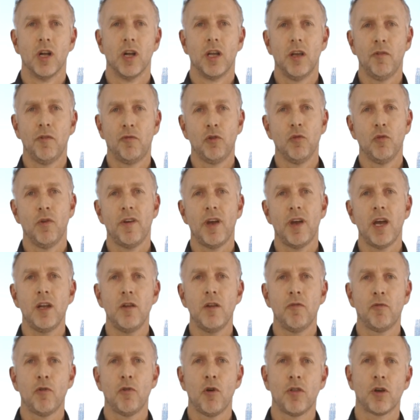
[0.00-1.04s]
If you have
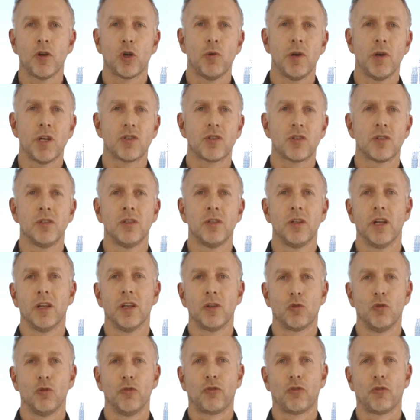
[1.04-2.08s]
any further questions
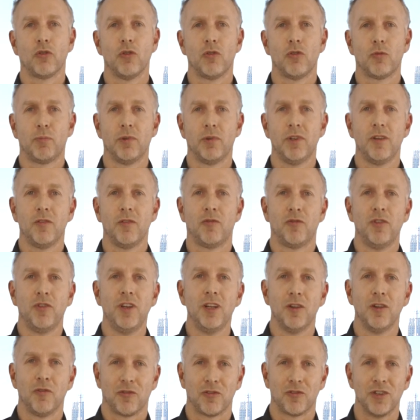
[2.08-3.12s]
and concerns, please
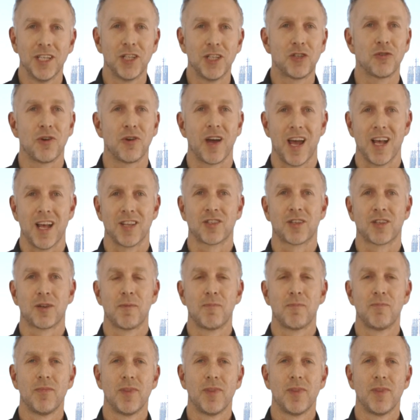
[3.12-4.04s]
feel free to ask.